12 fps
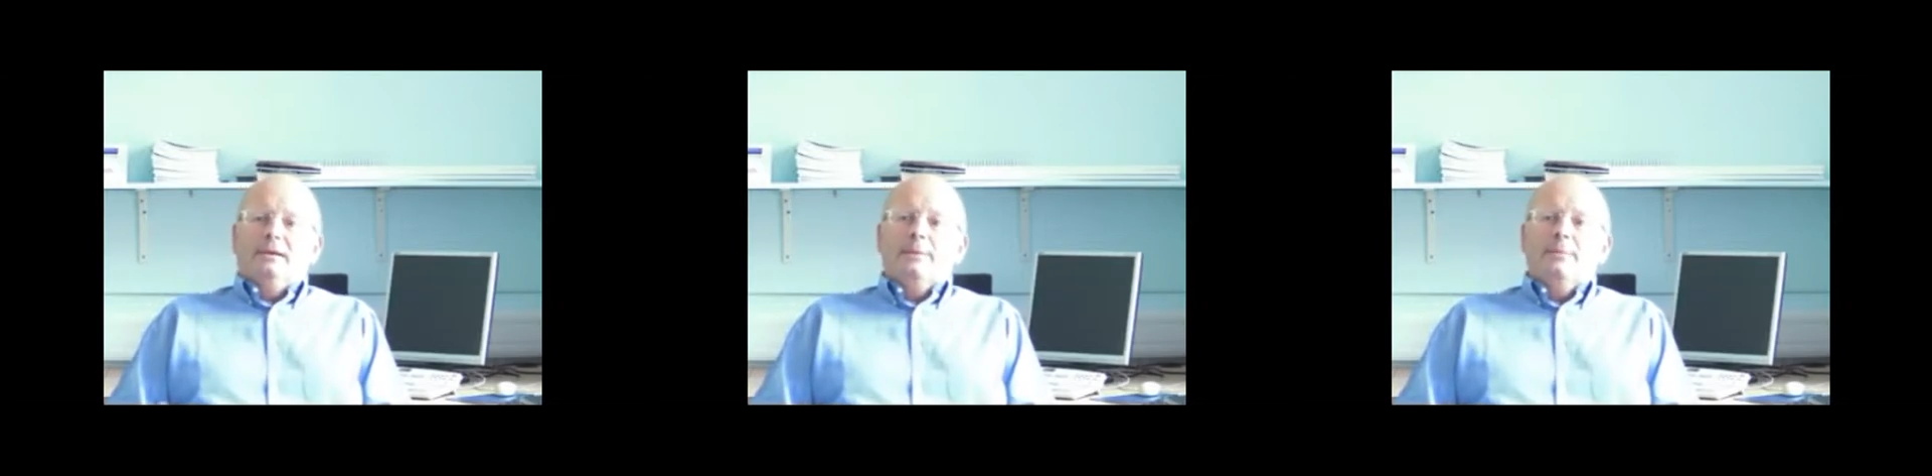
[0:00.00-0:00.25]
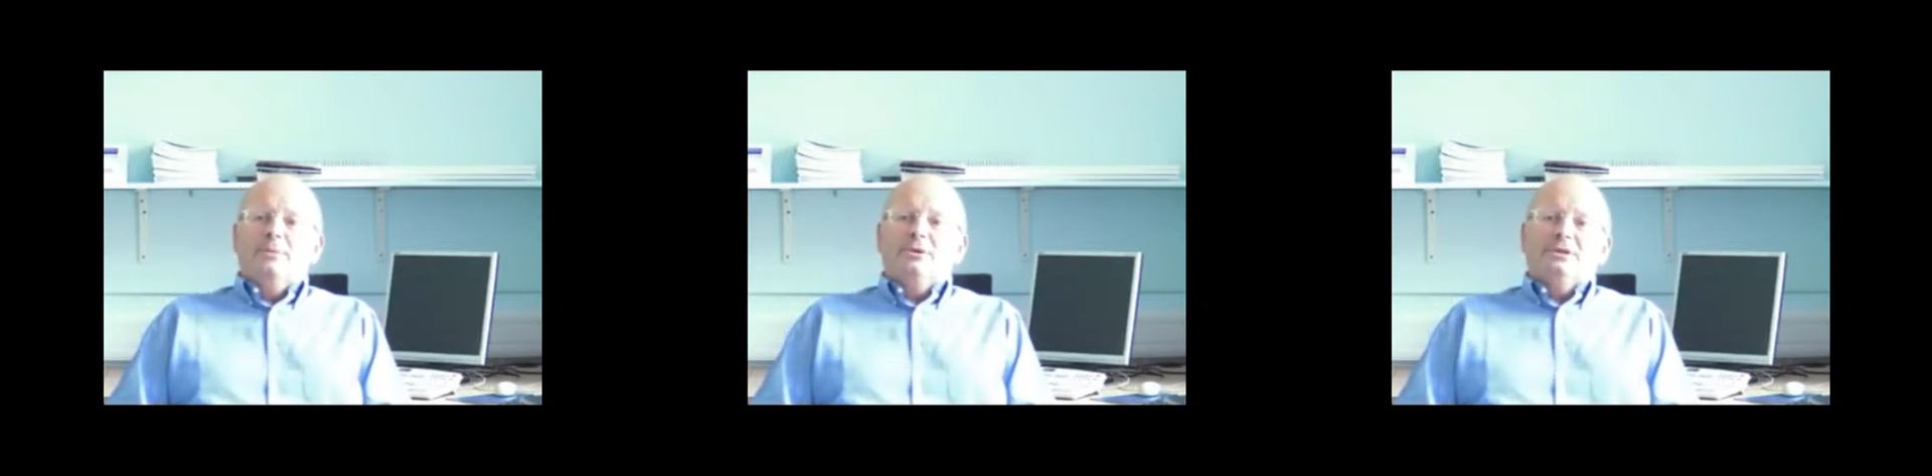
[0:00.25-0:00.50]

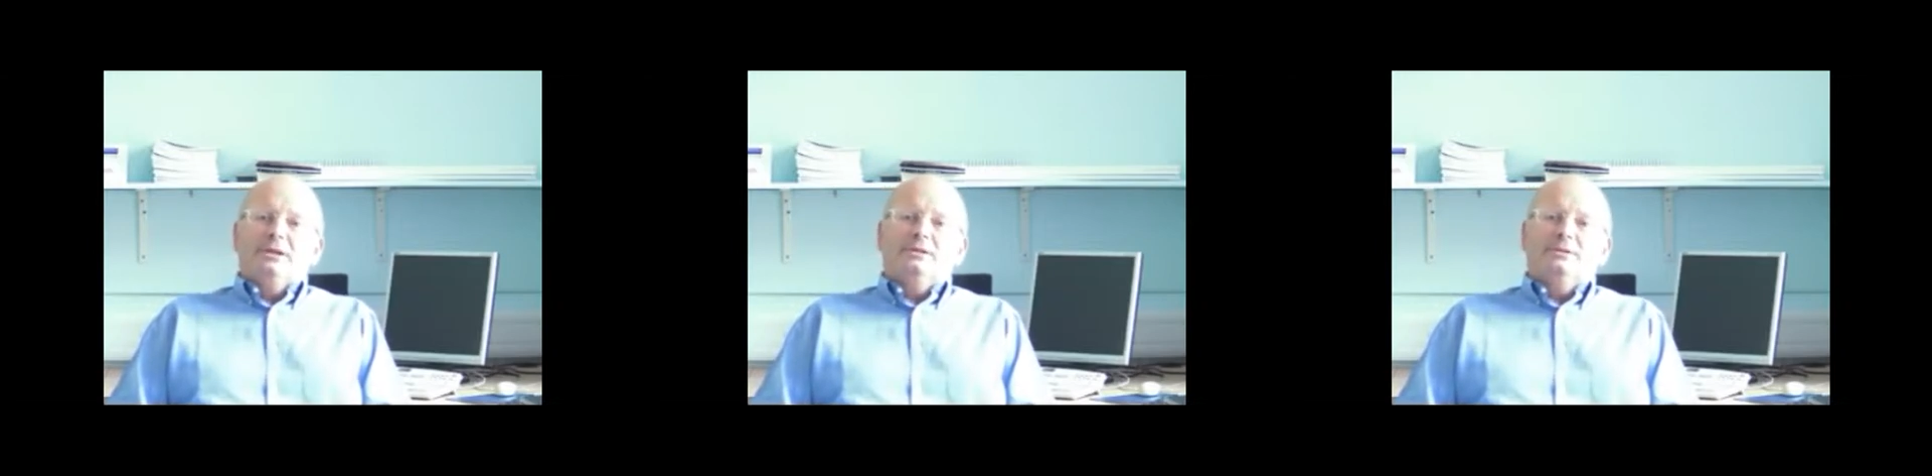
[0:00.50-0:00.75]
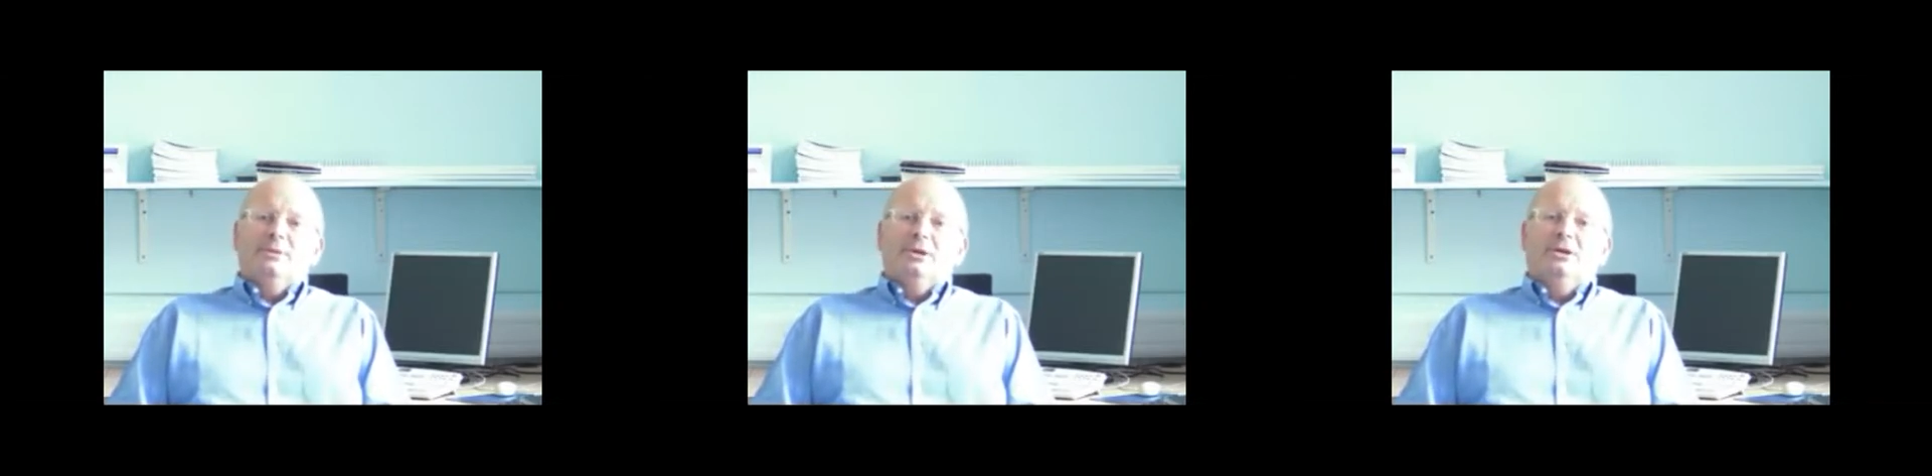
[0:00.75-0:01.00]

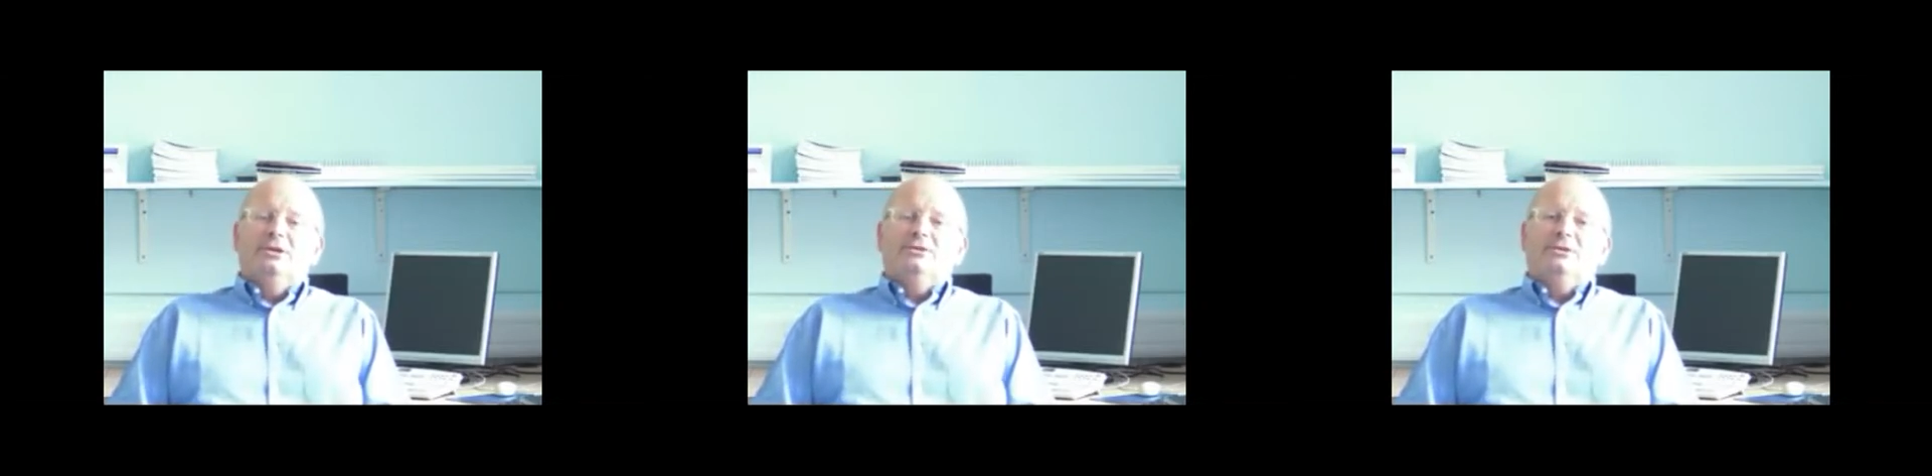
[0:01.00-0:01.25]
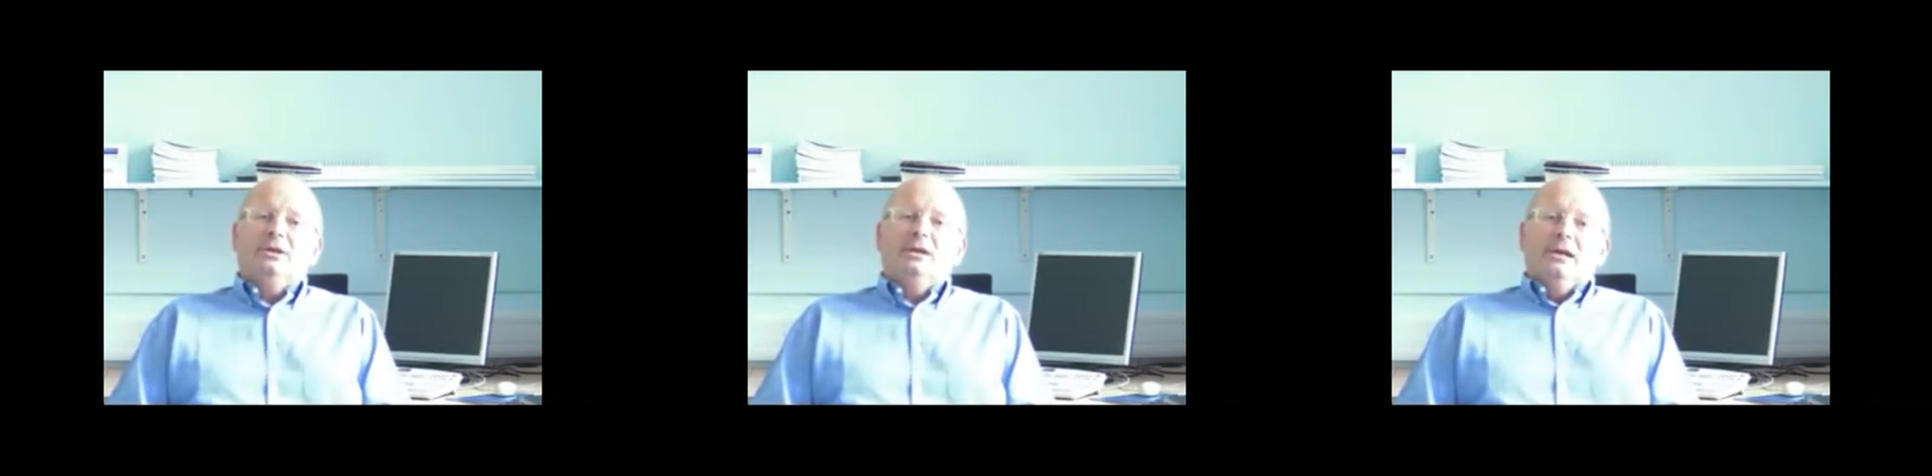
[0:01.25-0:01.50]
campuses,
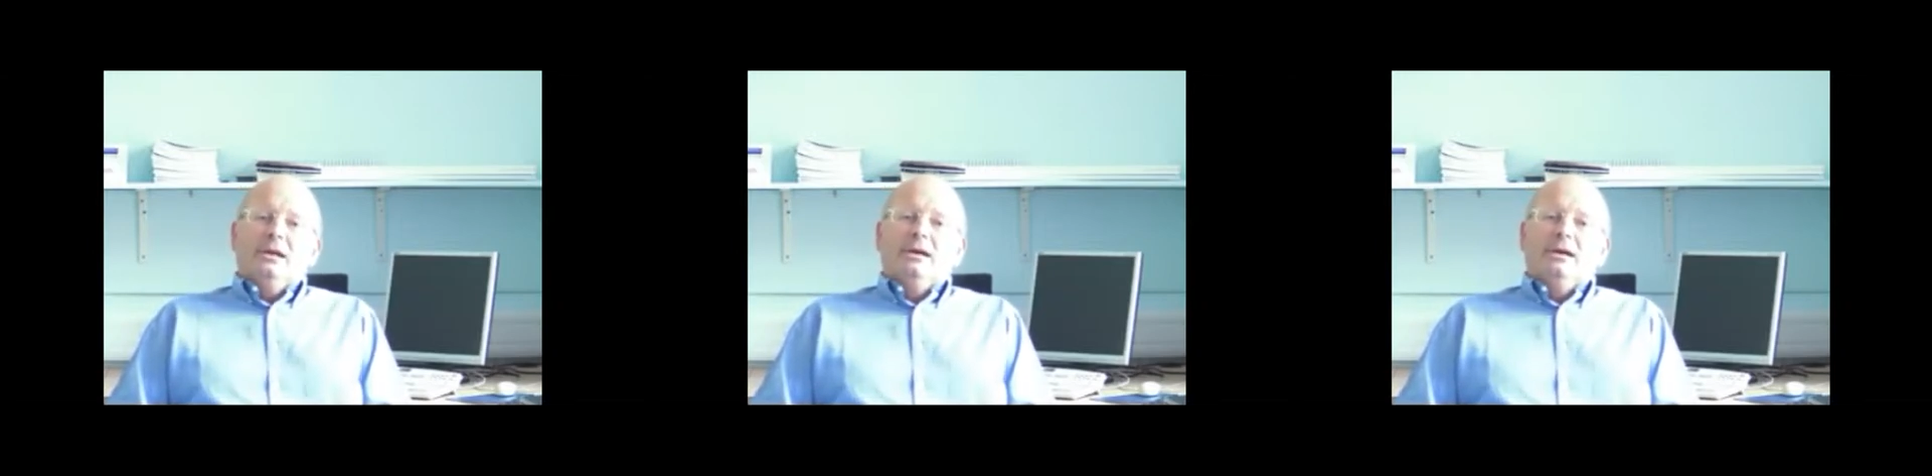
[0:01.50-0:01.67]
because